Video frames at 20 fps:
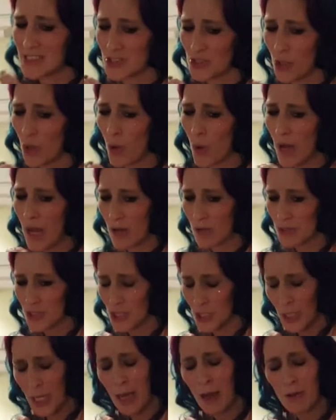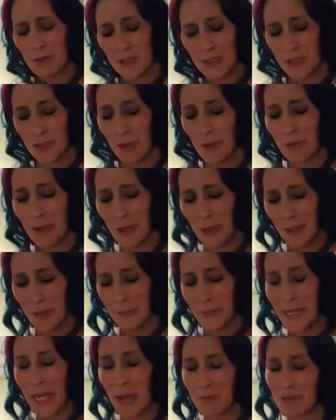says, no, ouchie, ouch, don't
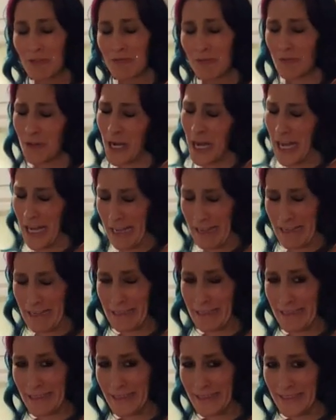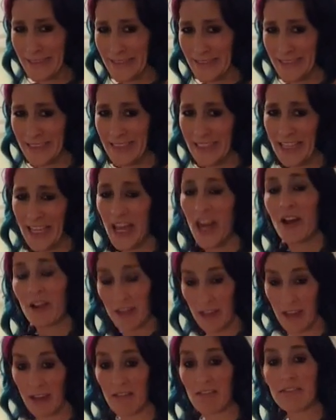hurt me, I'm afraid.
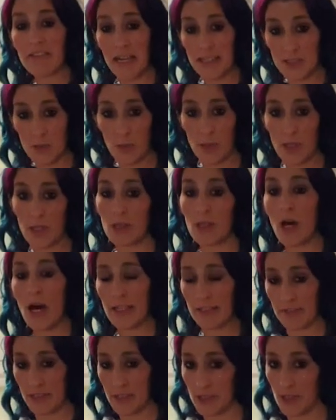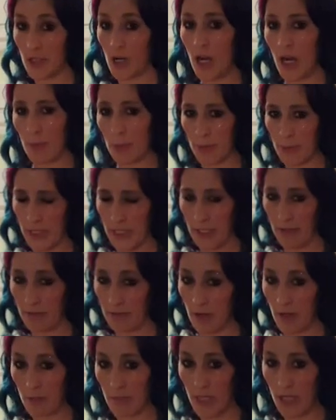Okay, that's where a lot of us are operating
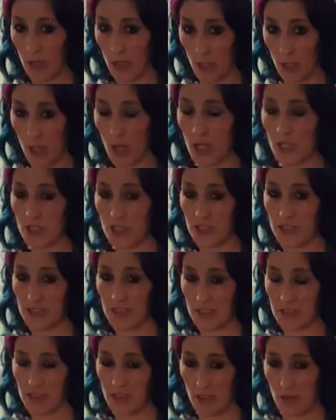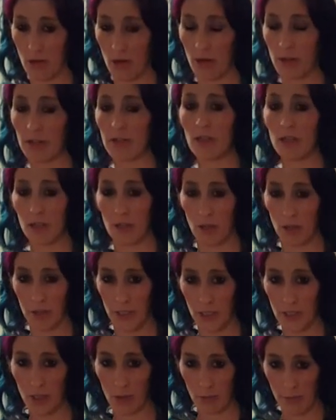from in our consciousness, in our
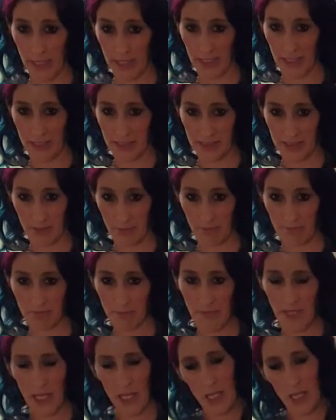ego mechanism.